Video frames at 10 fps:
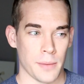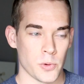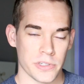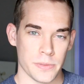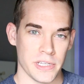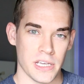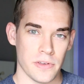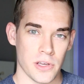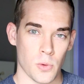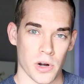I'm going to be
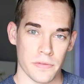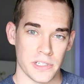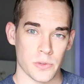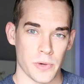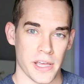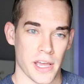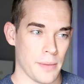giving one of these away.